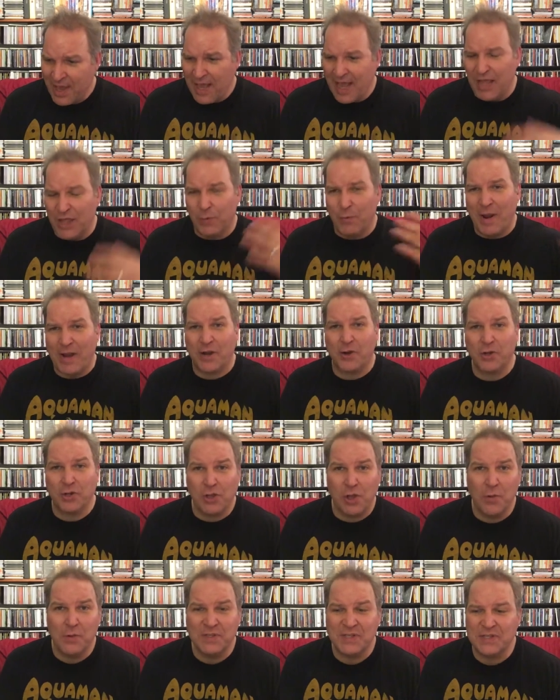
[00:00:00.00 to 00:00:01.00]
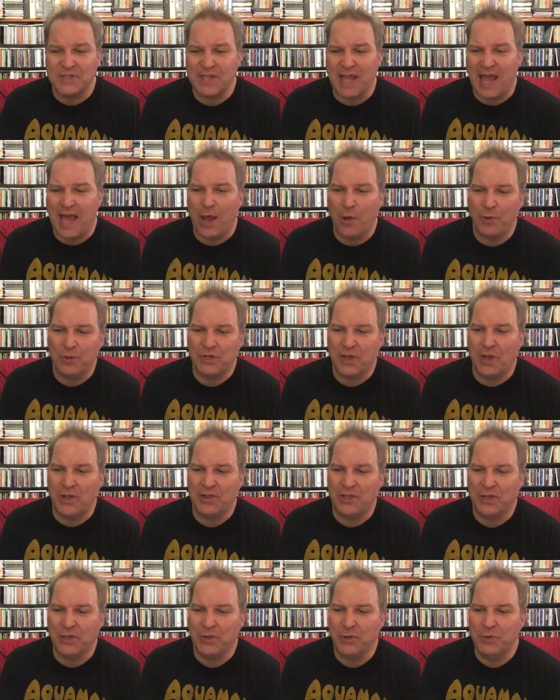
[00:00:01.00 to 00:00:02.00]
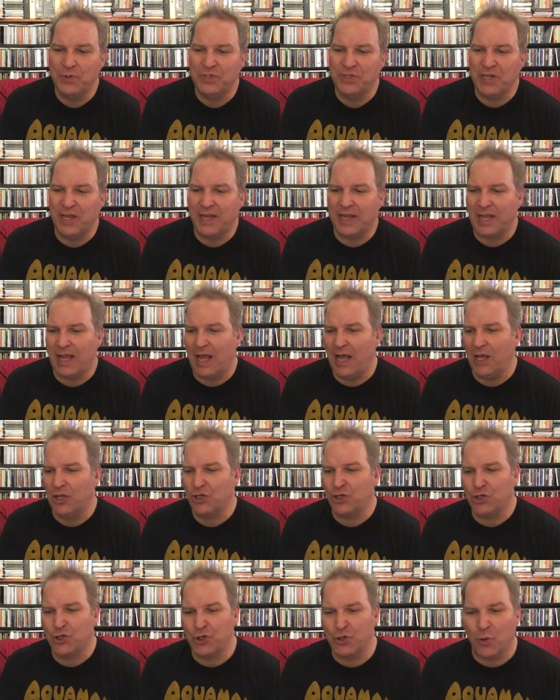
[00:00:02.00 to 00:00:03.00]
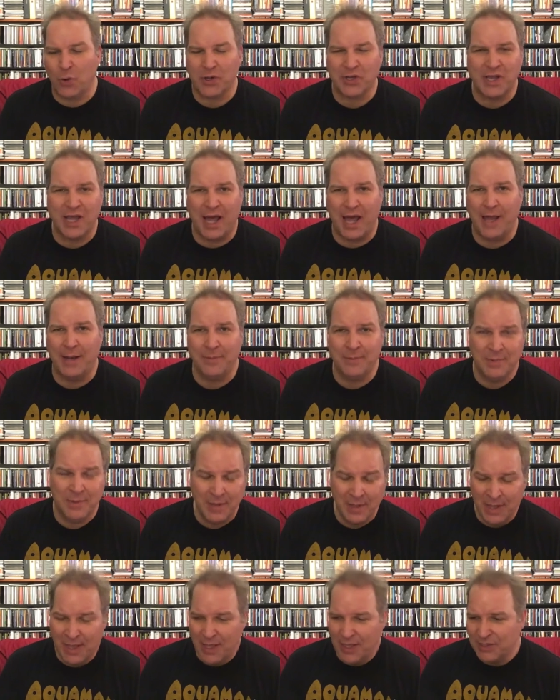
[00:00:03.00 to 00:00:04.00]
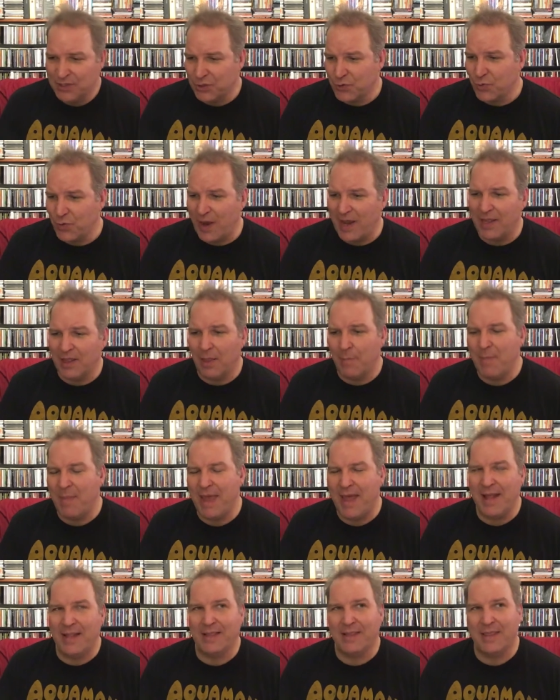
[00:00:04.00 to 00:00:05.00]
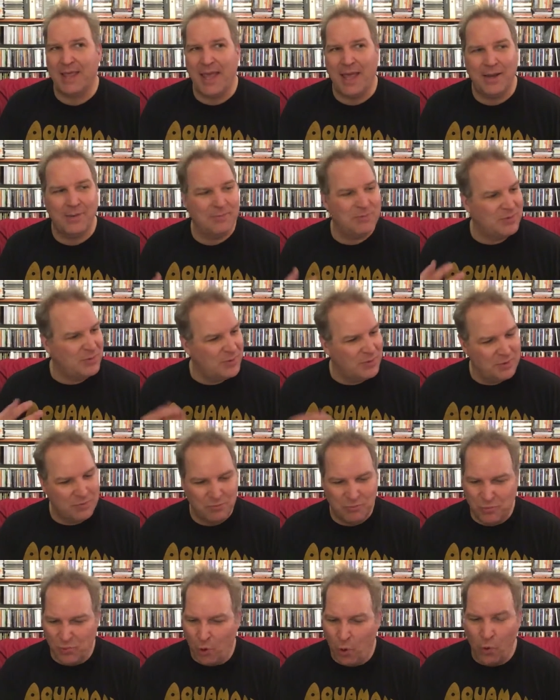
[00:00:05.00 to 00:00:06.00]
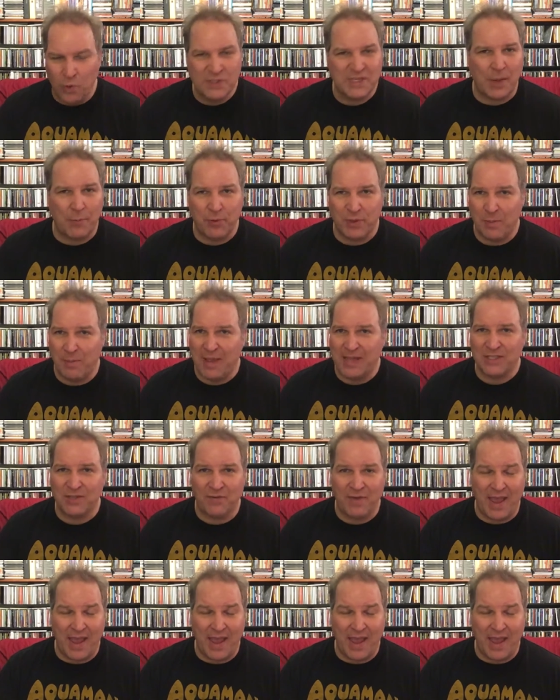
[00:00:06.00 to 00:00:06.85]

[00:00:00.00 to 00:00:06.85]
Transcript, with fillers: And the record closes out on the acoustic uh, Shortcut. It's a great lament that holds up with the best of